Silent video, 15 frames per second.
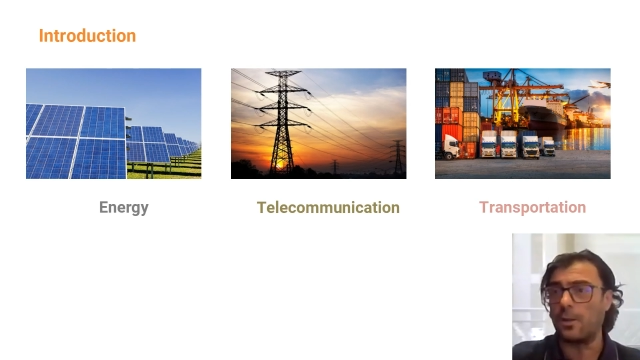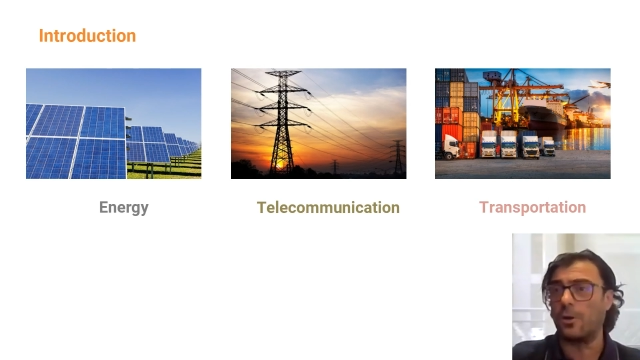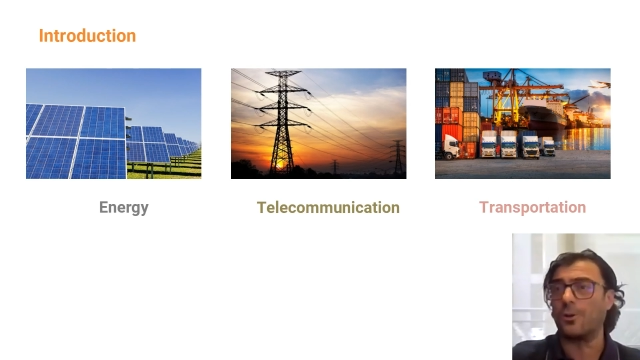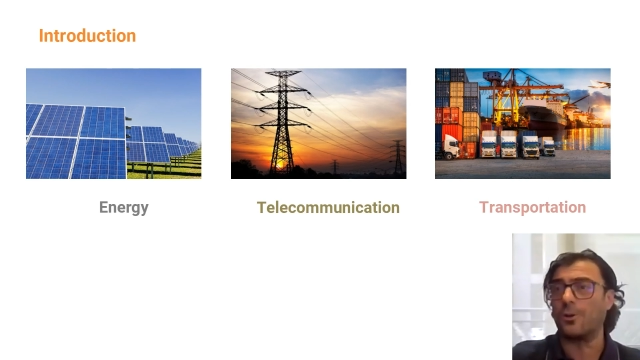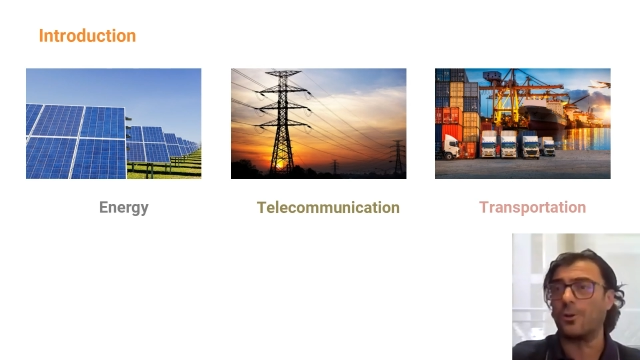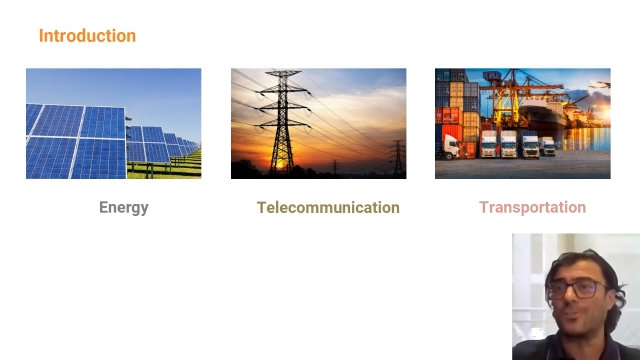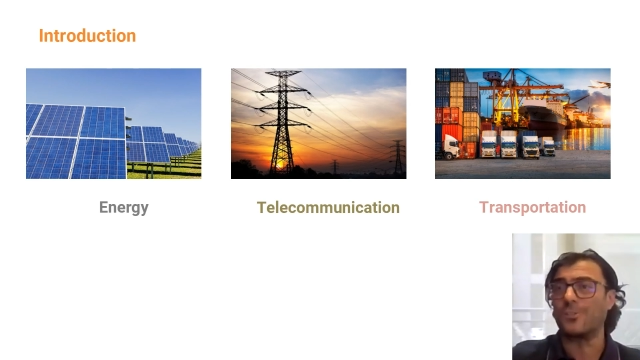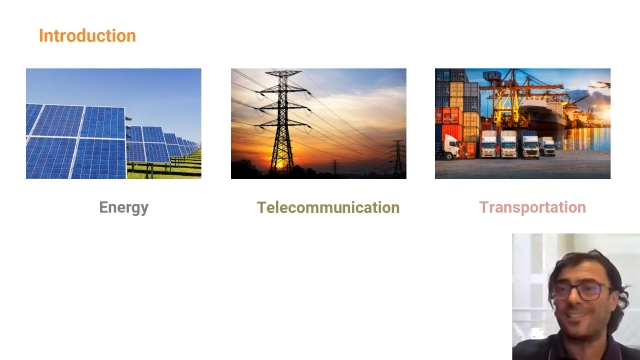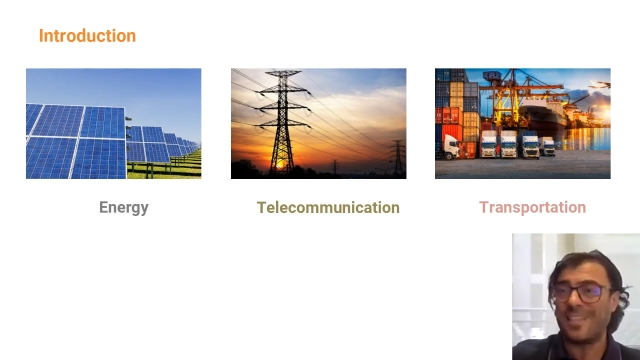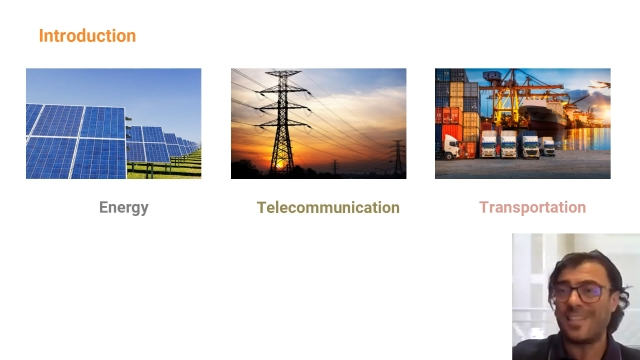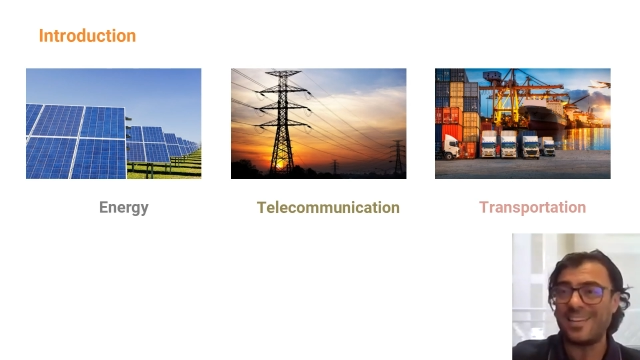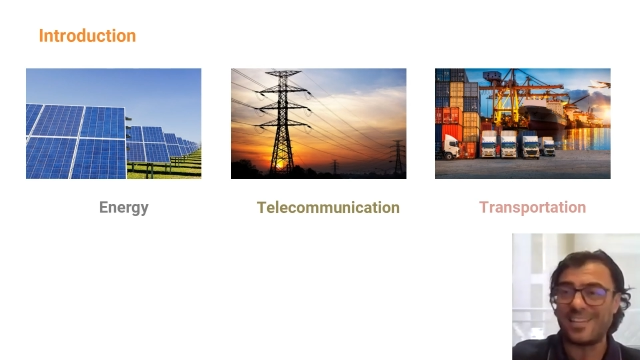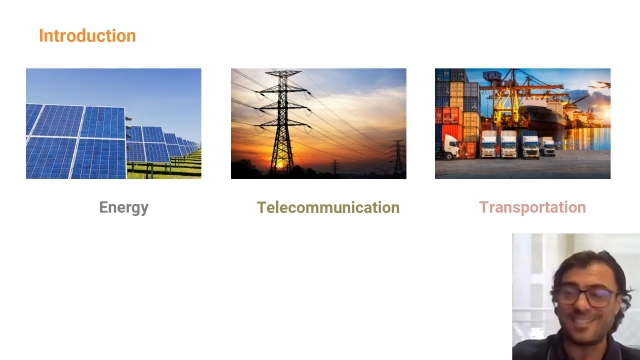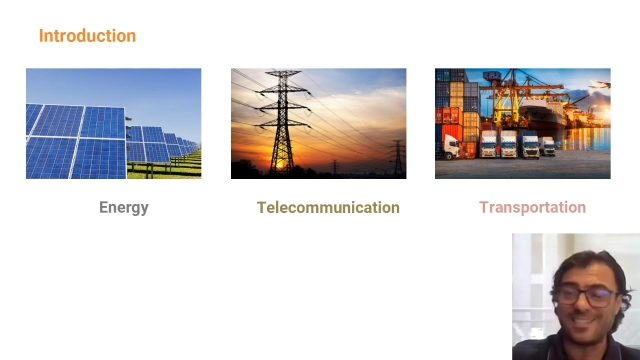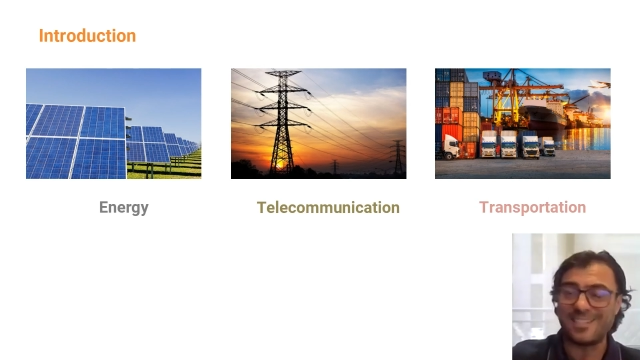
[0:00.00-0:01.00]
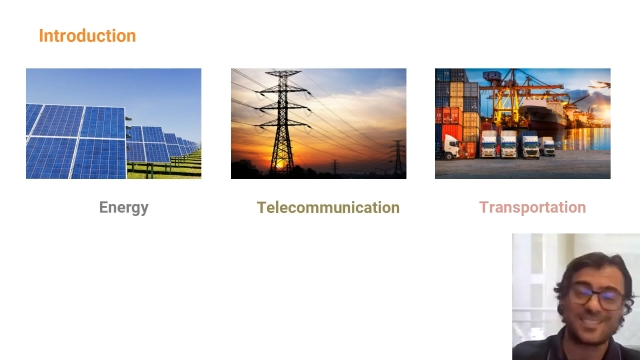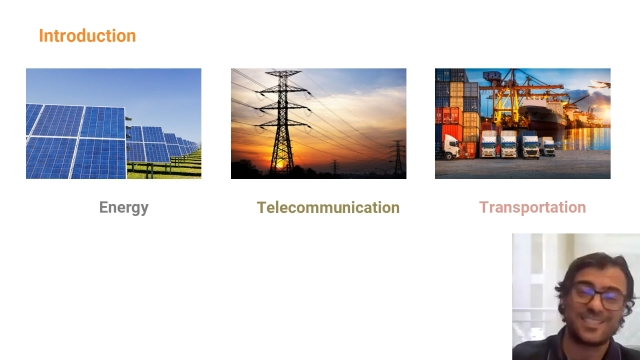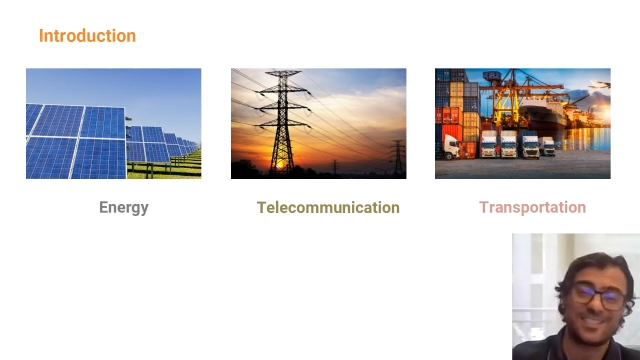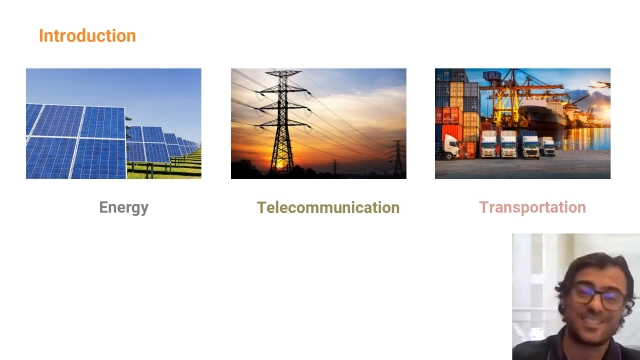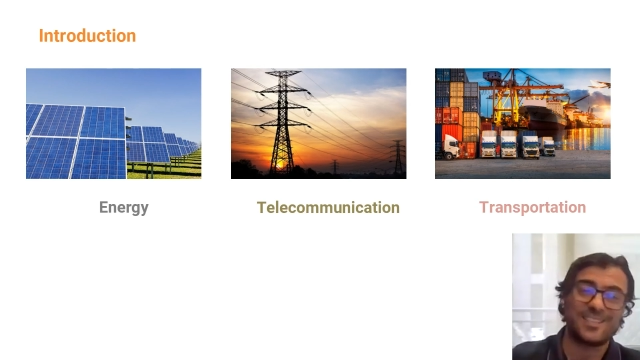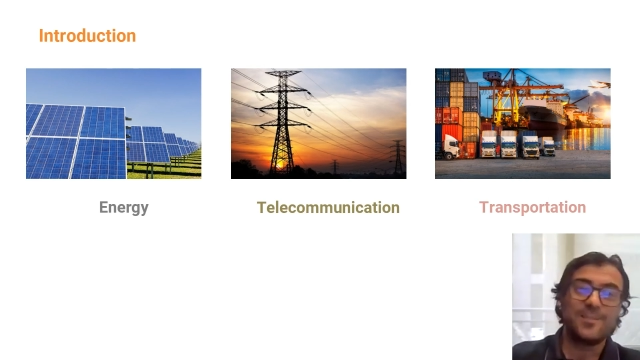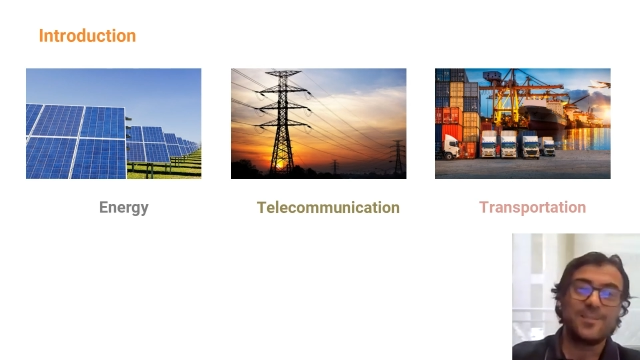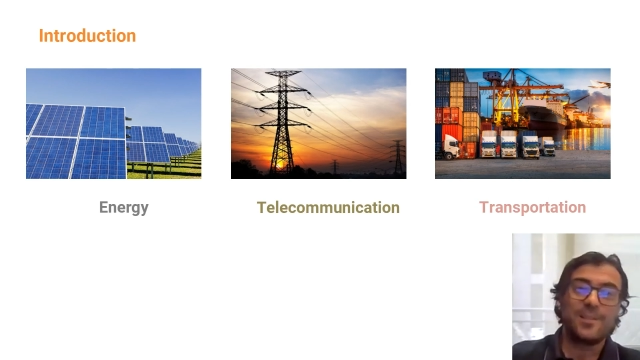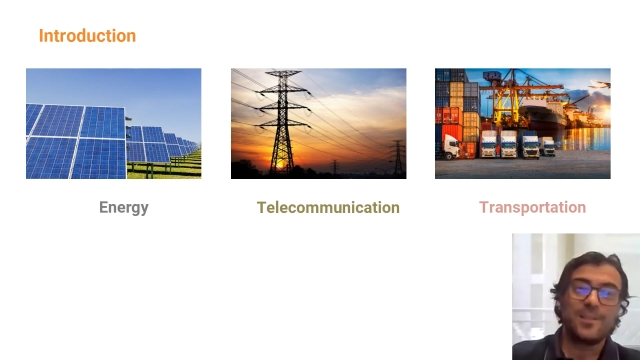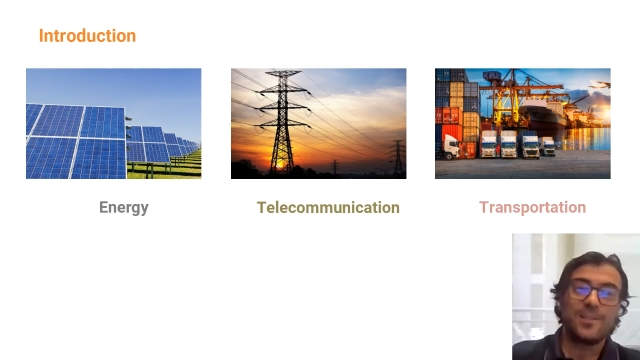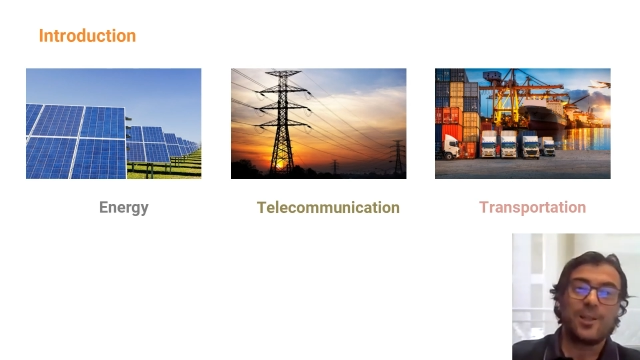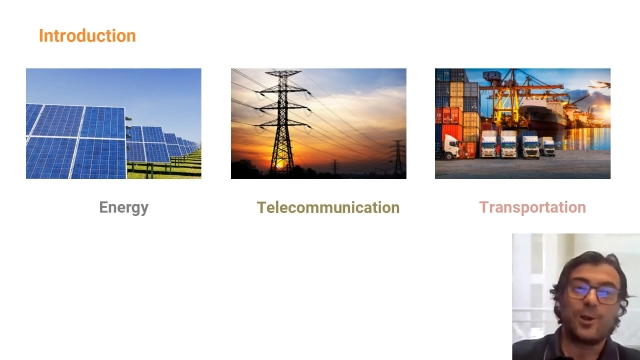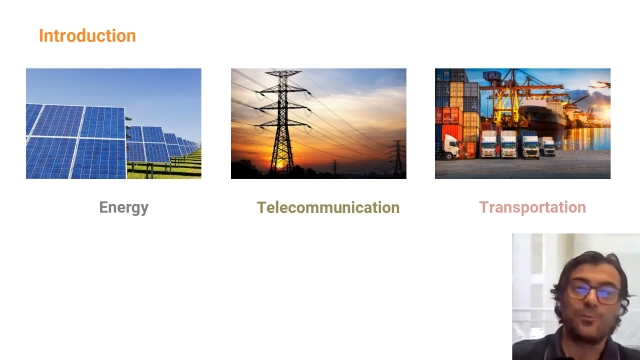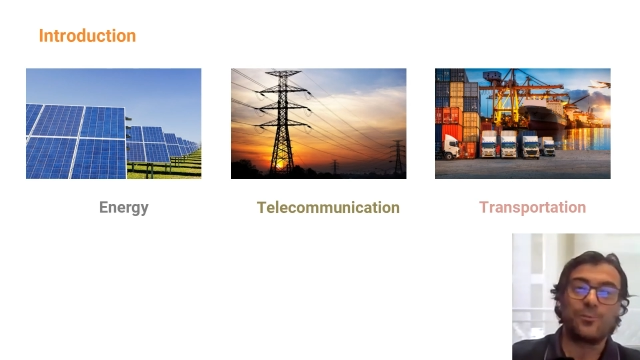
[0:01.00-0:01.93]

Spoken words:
Why? Because the tenants